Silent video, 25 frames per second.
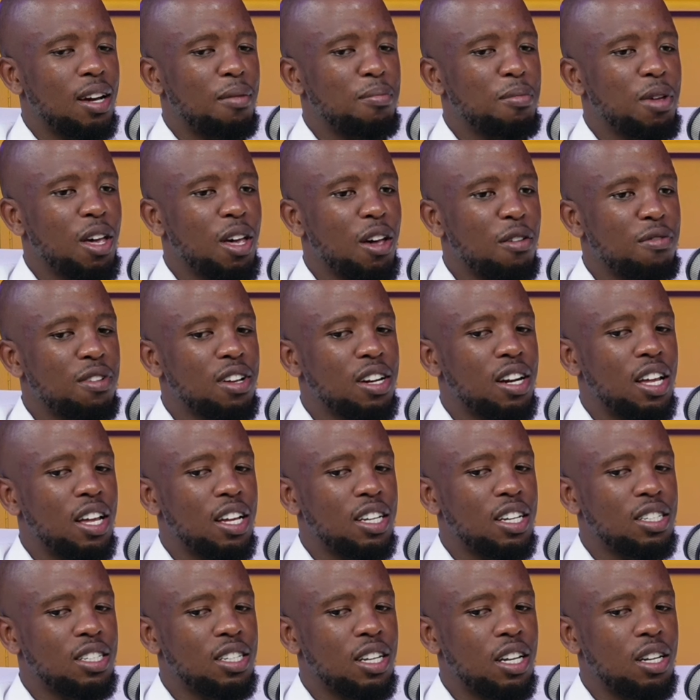having
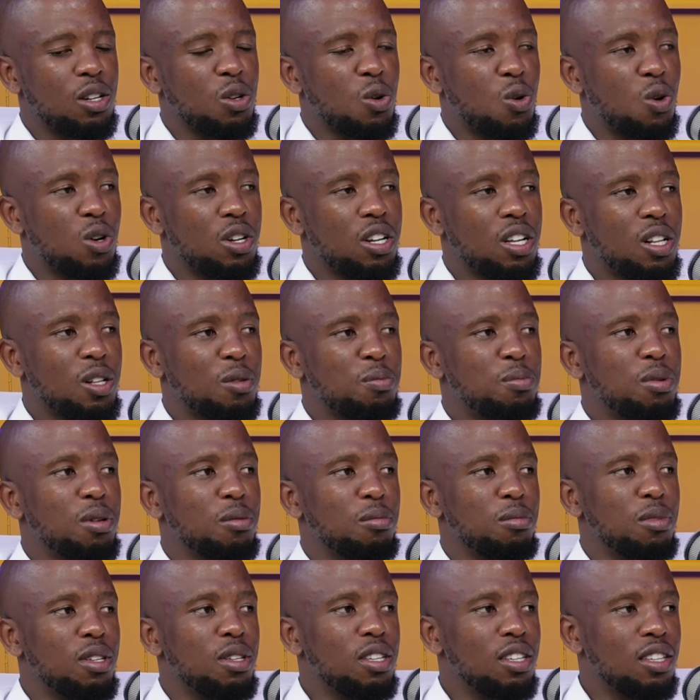learned and God helping
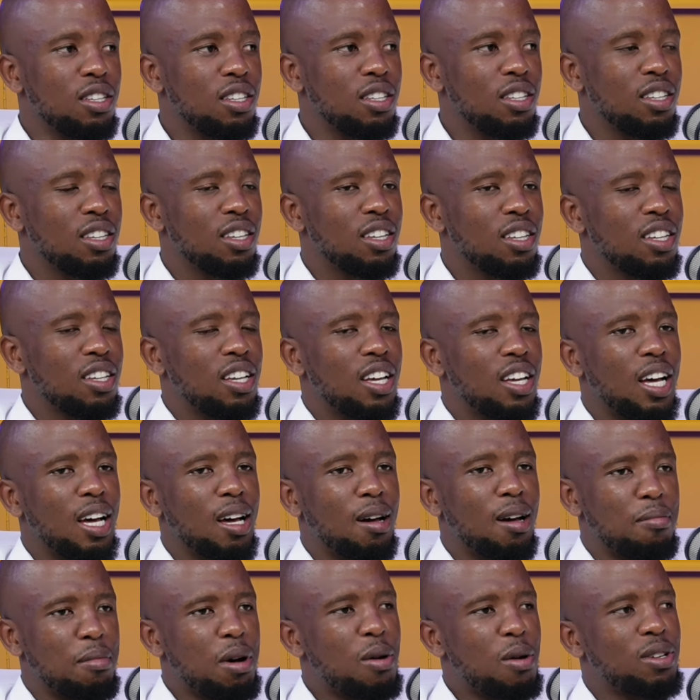me,
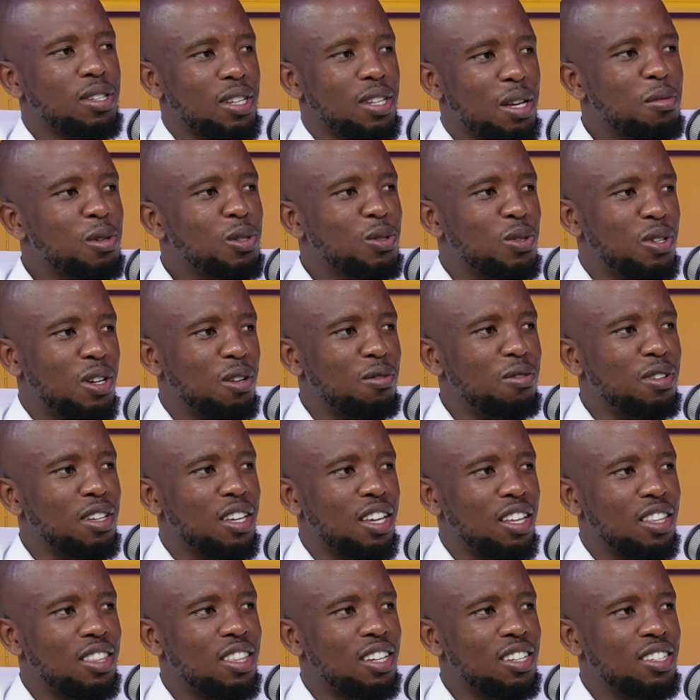um, I was able to
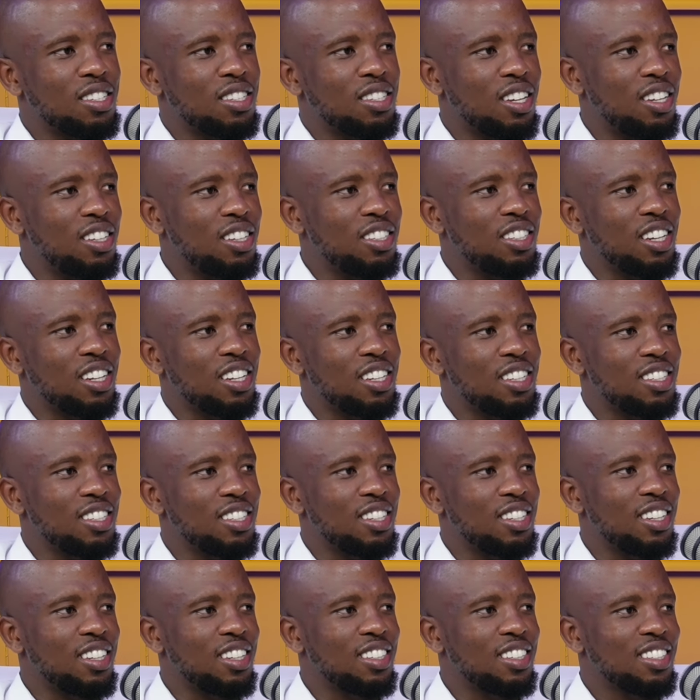navigate that stage, I can
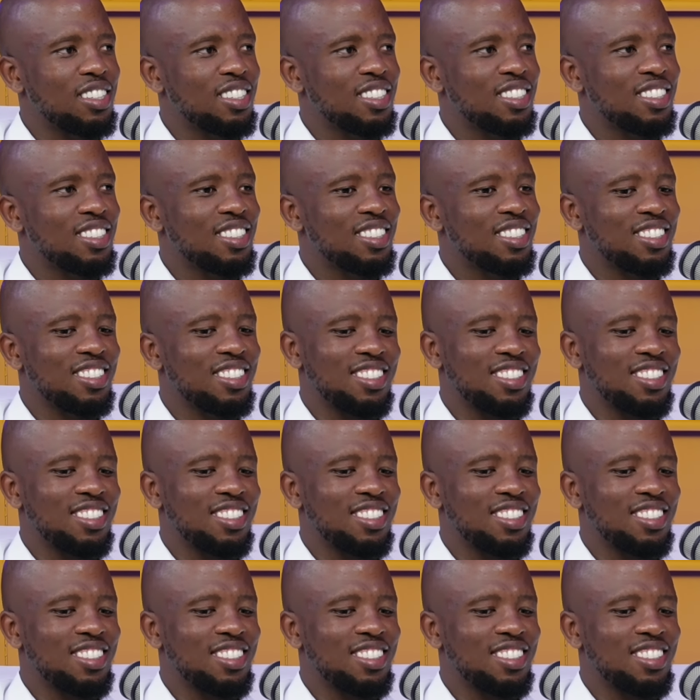say. Nah.